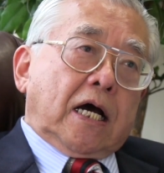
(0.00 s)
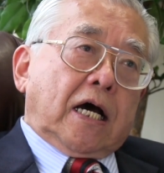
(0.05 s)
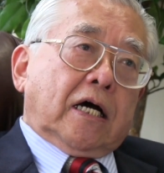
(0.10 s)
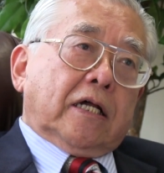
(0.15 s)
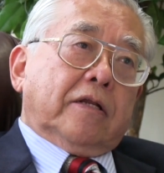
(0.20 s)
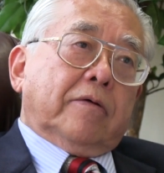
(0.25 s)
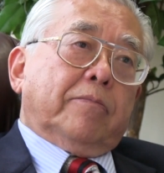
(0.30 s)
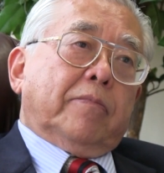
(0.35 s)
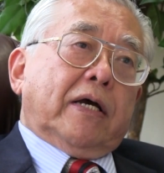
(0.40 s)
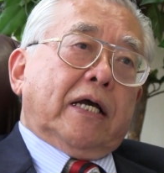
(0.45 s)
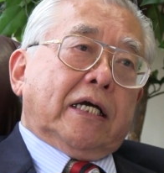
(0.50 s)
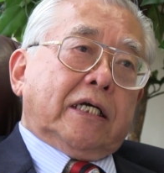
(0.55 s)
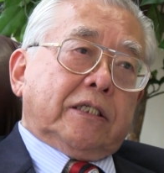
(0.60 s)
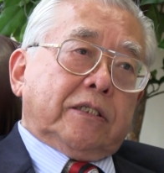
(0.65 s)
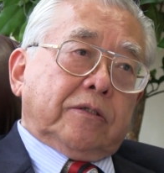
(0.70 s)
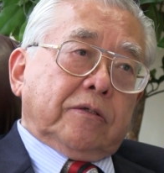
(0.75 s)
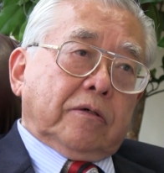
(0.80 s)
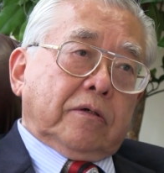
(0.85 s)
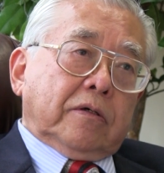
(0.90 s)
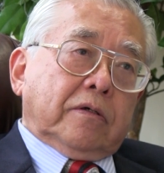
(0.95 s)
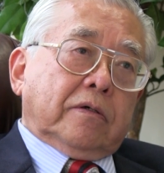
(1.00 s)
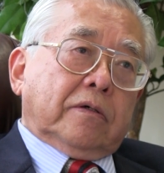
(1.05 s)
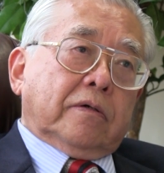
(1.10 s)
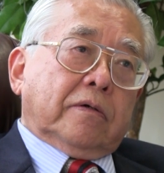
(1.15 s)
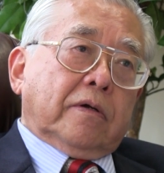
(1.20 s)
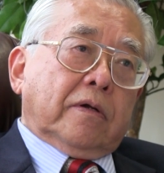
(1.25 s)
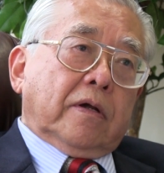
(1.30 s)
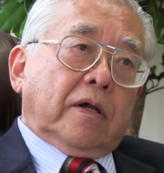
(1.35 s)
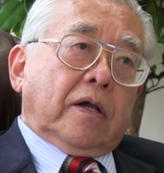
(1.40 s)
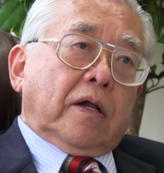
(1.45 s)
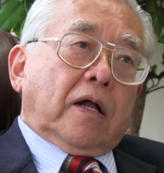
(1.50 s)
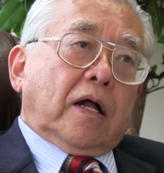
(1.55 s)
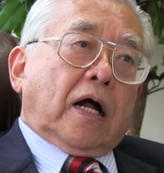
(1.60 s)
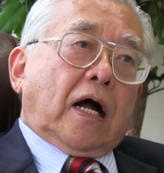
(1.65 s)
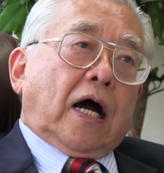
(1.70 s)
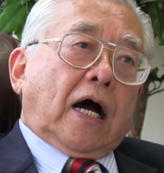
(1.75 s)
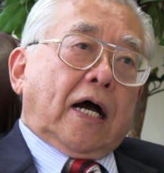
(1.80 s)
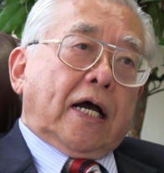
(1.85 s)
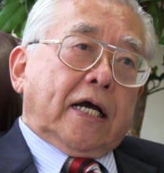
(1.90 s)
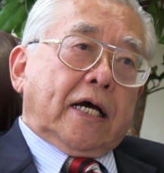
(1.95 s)
And make sure
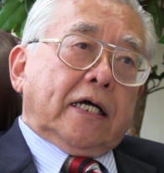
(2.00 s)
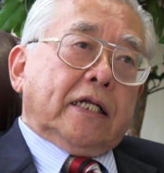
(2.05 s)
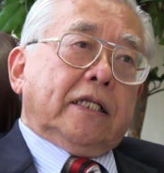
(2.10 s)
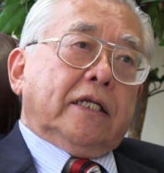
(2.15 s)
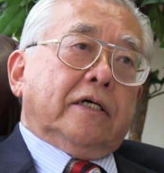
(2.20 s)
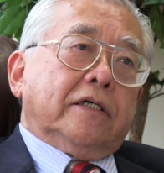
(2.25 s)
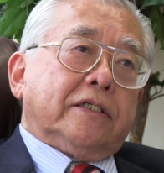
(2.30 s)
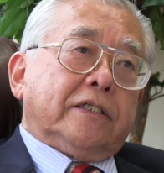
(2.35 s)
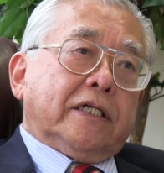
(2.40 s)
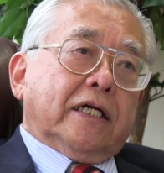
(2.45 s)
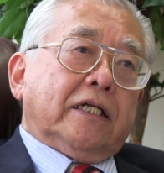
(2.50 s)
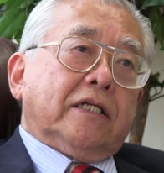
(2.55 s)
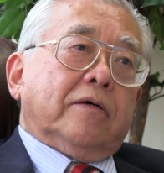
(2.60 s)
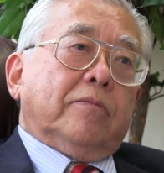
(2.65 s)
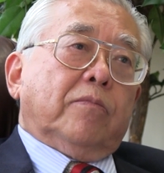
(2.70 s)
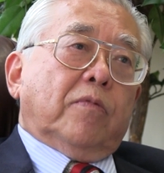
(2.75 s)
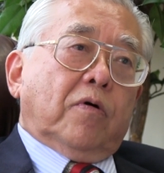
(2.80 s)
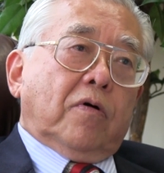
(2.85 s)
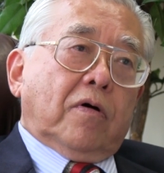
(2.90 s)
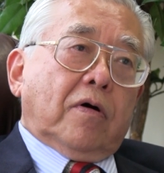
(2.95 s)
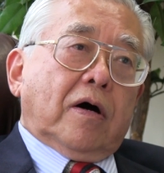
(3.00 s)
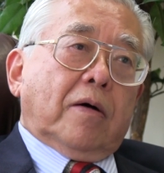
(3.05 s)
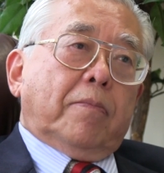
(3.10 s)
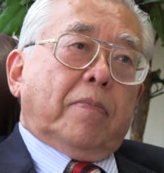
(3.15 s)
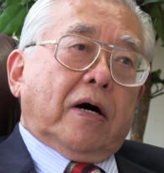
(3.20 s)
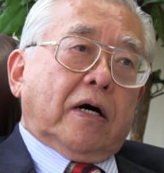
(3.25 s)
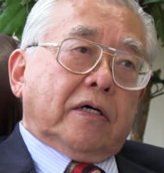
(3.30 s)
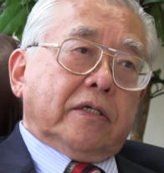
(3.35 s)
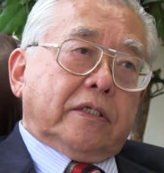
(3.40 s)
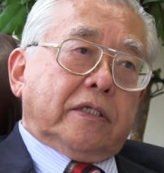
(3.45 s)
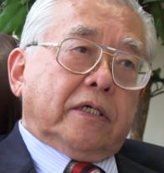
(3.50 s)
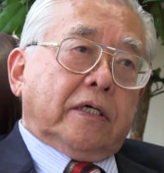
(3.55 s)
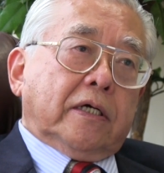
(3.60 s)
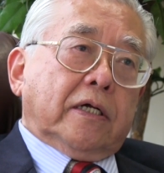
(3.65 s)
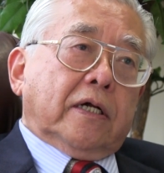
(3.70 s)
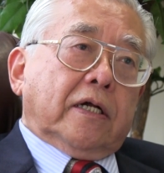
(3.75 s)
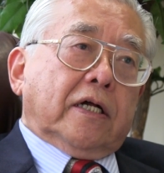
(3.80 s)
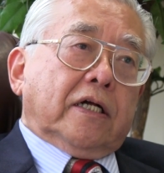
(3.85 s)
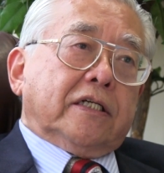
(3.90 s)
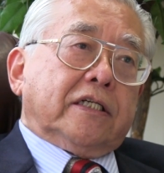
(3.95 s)
I understand more about
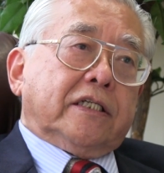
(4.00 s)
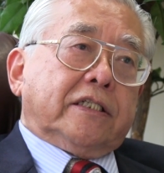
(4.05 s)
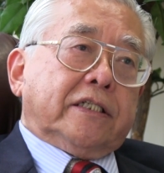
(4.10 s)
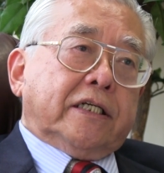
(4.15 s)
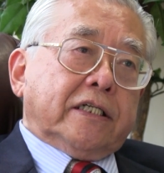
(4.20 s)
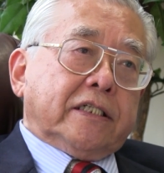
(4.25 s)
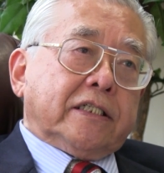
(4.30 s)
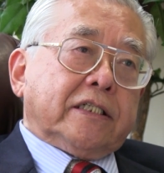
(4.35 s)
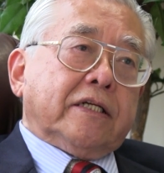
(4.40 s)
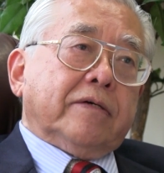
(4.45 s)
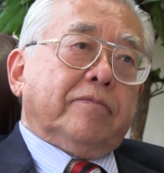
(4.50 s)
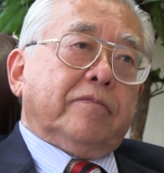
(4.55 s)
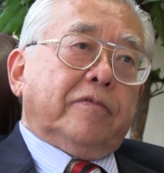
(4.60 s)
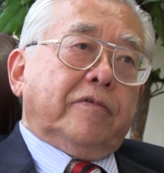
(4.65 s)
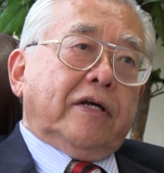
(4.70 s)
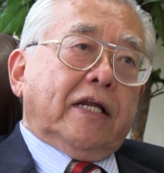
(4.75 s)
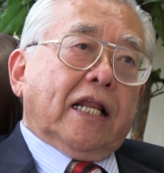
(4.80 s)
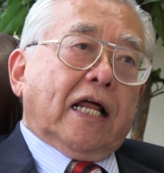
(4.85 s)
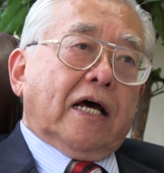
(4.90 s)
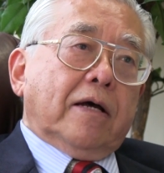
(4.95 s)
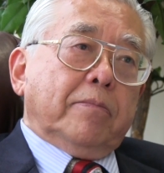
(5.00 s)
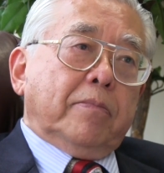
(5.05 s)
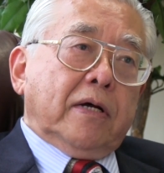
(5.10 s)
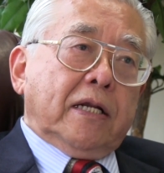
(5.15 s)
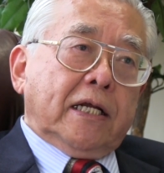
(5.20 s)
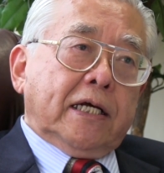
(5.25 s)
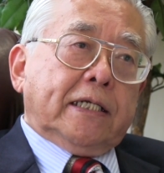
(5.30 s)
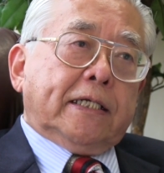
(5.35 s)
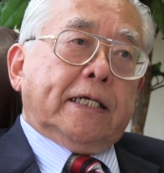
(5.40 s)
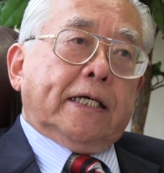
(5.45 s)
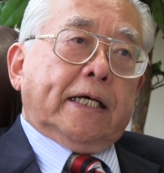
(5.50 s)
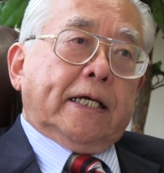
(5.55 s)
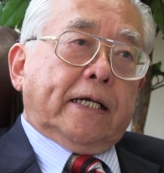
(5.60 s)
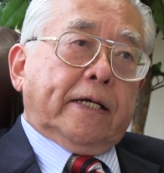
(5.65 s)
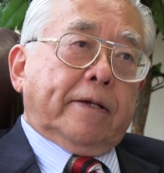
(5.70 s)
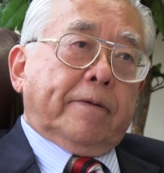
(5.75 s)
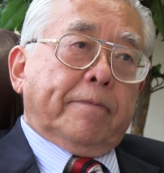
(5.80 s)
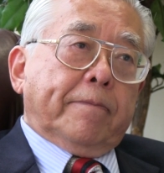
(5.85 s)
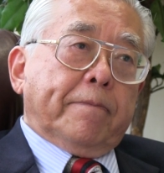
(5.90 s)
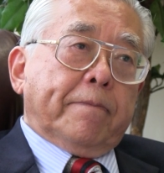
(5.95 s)
the system reliability
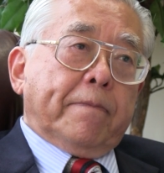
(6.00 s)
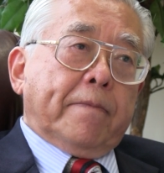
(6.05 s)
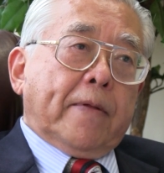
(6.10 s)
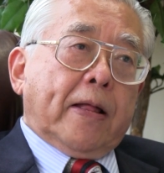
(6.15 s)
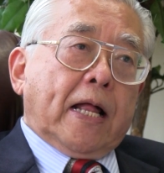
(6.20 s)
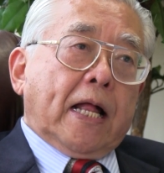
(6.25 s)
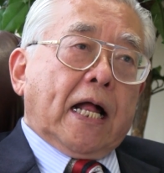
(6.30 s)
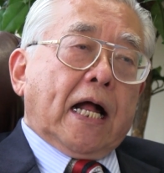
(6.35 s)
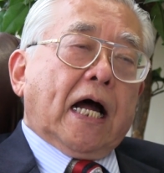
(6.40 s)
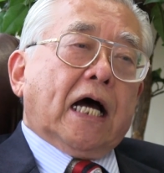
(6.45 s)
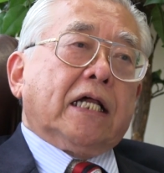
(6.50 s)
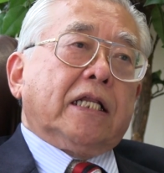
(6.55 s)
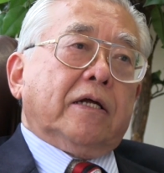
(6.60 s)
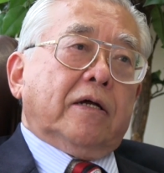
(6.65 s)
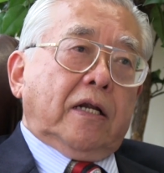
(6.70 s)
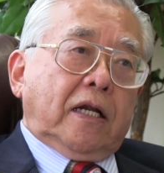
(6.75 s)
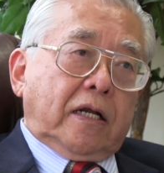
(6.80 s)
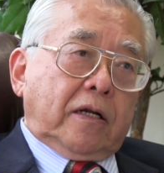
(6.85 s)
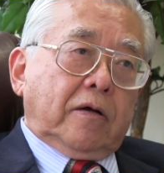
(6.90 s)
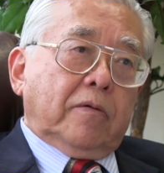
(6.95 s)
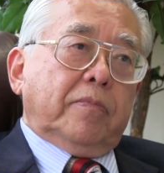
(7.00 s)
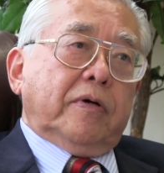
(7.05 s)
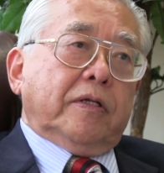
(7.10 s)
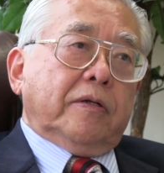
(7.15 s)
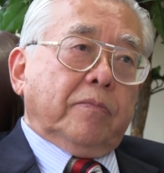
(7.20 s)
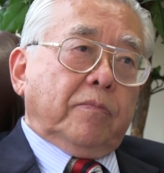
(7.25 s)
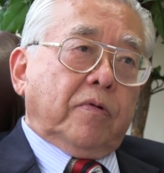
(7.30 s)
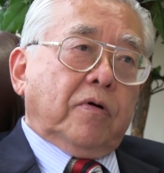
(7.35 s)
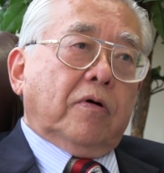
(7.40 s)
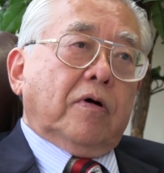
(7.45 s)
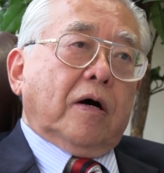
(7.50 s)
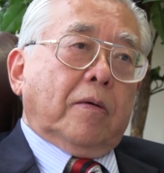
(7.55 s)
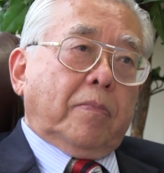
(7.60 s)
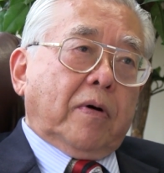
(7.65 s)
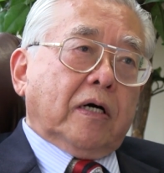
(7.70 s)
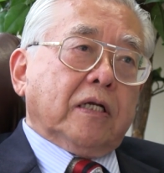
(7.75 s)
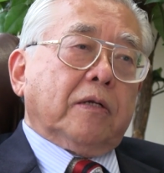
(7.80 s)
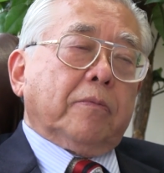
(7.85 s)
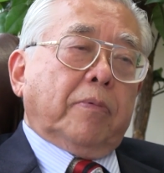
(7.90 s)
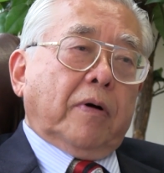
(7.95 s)
and a little bit more
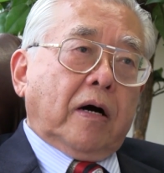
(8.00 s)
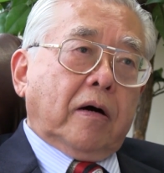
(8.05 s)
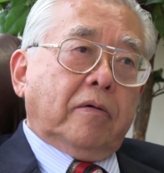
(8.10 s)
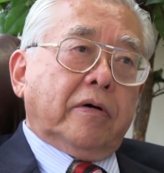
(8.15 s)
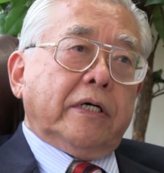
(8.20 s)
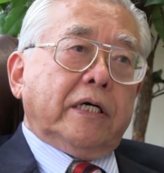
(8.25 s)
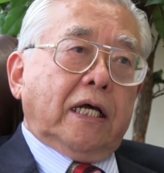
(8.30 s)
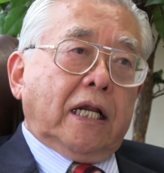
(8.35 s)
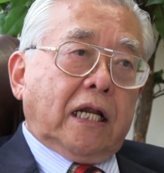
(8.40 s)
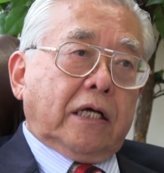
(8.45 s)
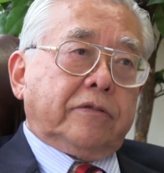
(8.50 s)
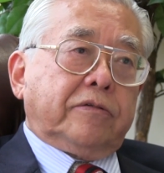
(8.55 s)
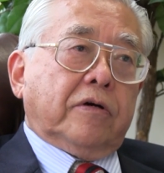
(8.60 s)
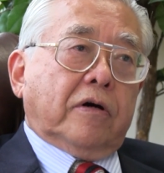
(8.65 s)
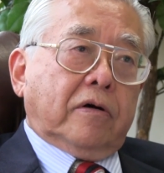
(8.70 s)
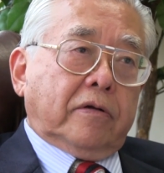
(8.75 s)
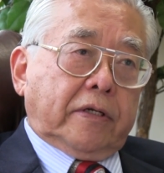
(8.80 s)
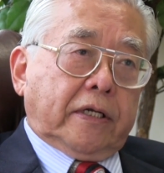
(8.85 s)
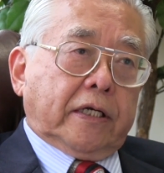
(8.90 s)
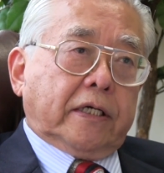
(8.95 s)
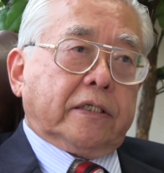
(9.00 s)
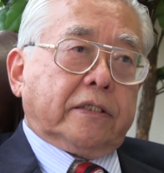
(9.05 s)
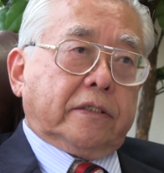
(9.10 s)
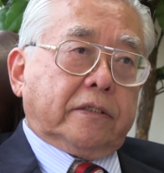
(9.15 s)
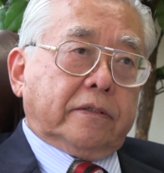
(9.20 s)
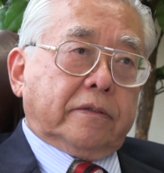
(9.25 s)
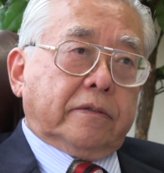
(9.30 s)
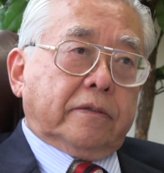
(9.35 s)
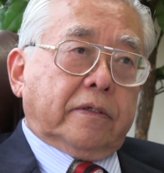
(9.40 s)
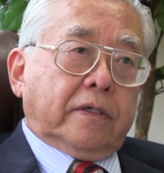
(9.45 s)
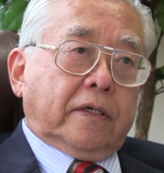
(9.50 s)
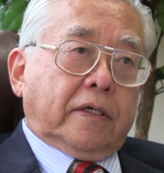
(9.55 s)
about the power electronics.